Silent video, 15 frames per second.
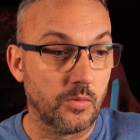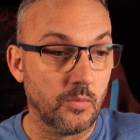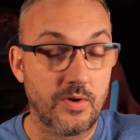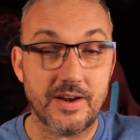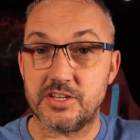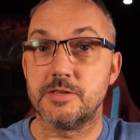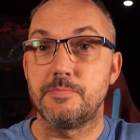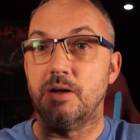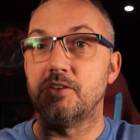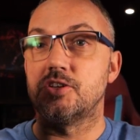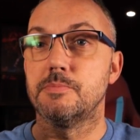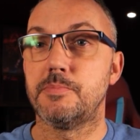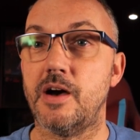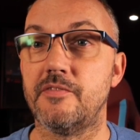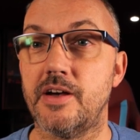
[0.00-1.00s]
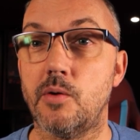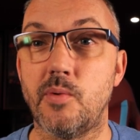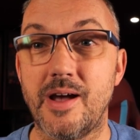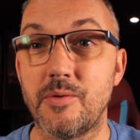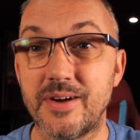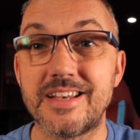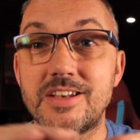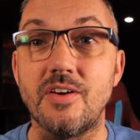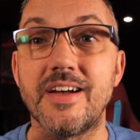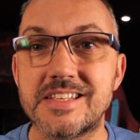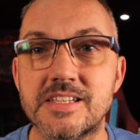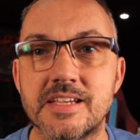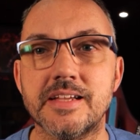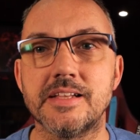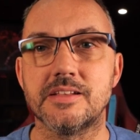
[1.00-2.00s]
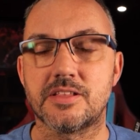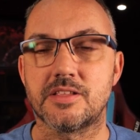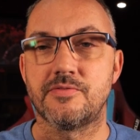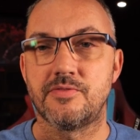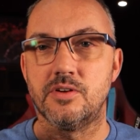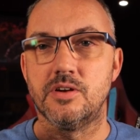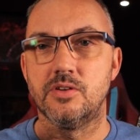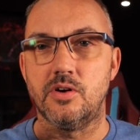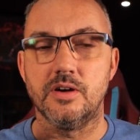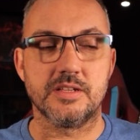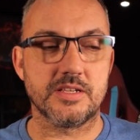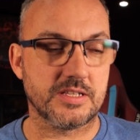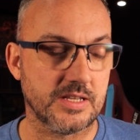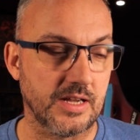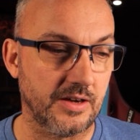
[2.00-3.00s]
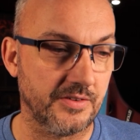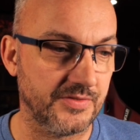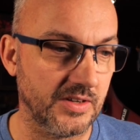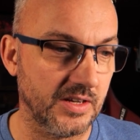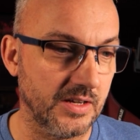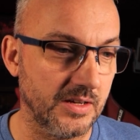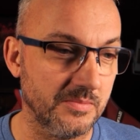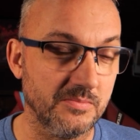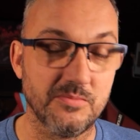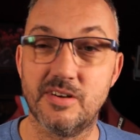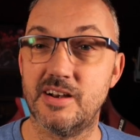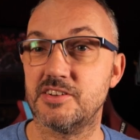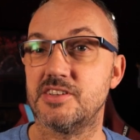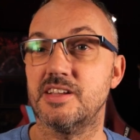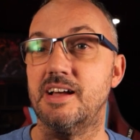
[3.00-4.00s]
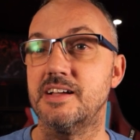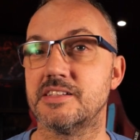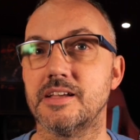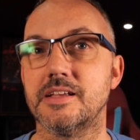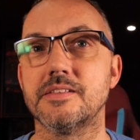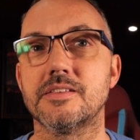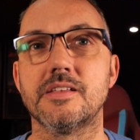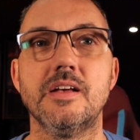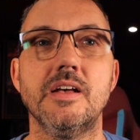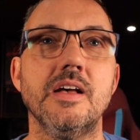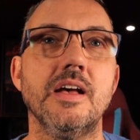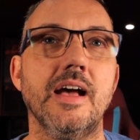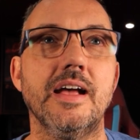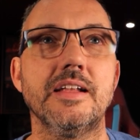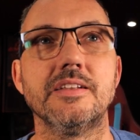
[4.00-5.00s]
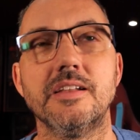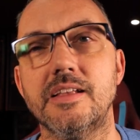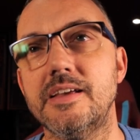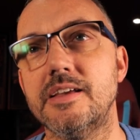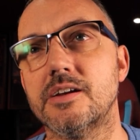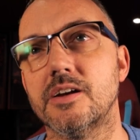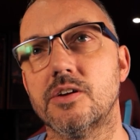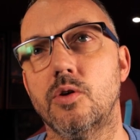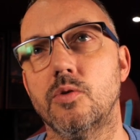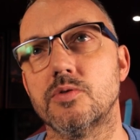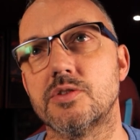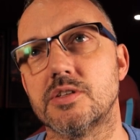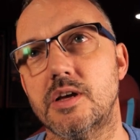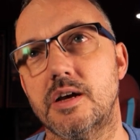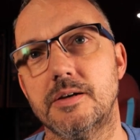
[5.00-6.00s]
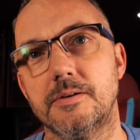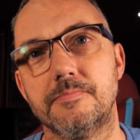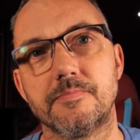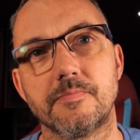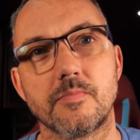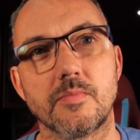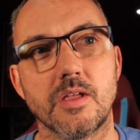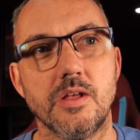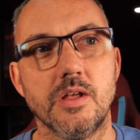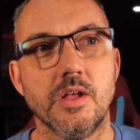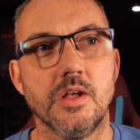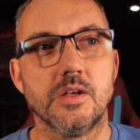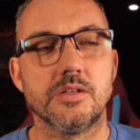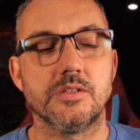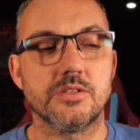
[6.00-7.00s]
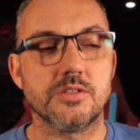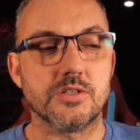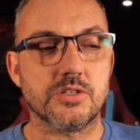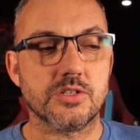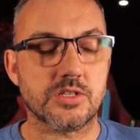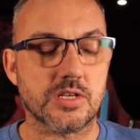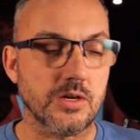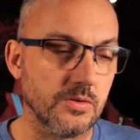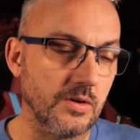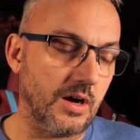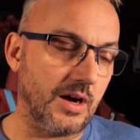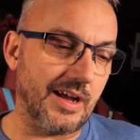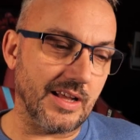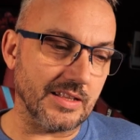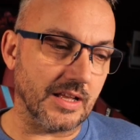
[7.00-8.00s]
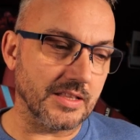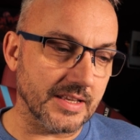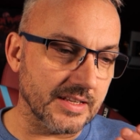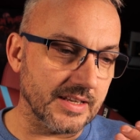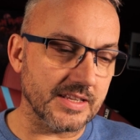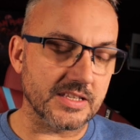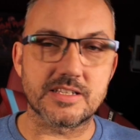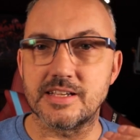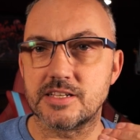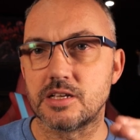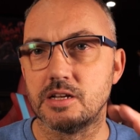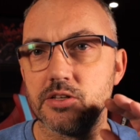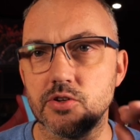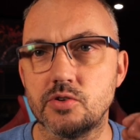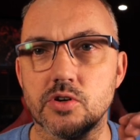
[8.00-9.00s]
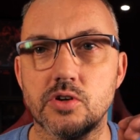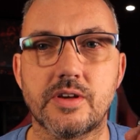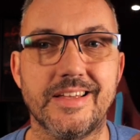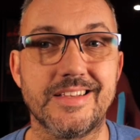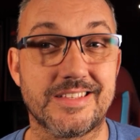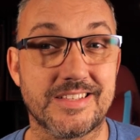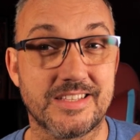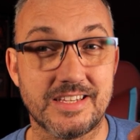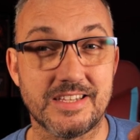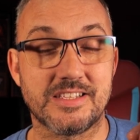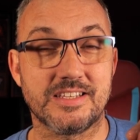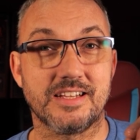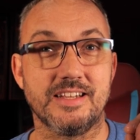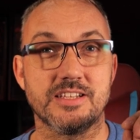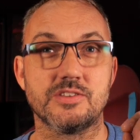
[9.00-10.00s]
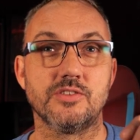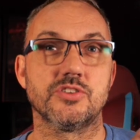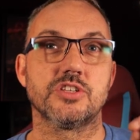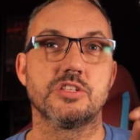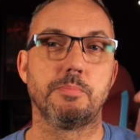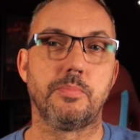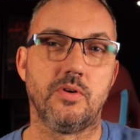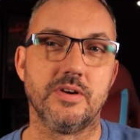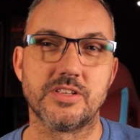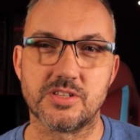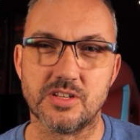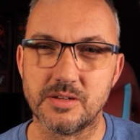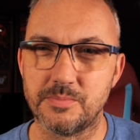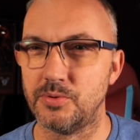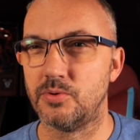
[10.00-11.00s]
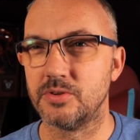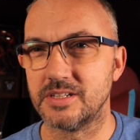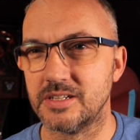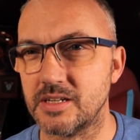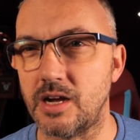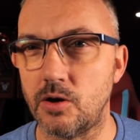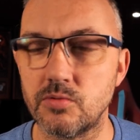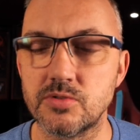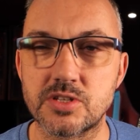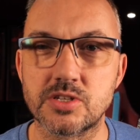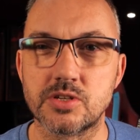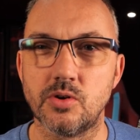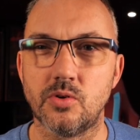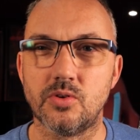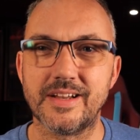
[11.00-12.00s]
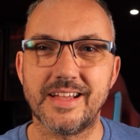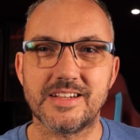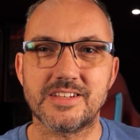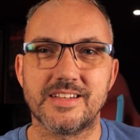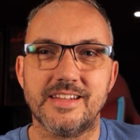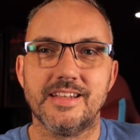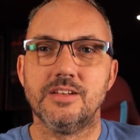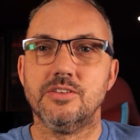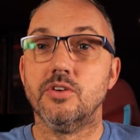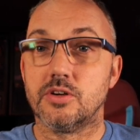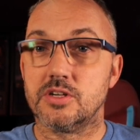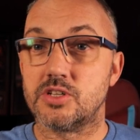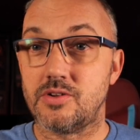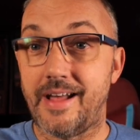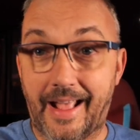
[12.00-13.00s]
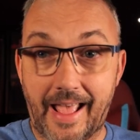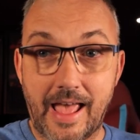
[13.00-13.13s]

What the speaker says: We're actually punching above our weight. We're 19th for a lot of the stuff. We're actually 18th in the league, of course. So I think there's a, you can look at it statistically. It's not just the points on the board and the goals scored. Actually, it looks like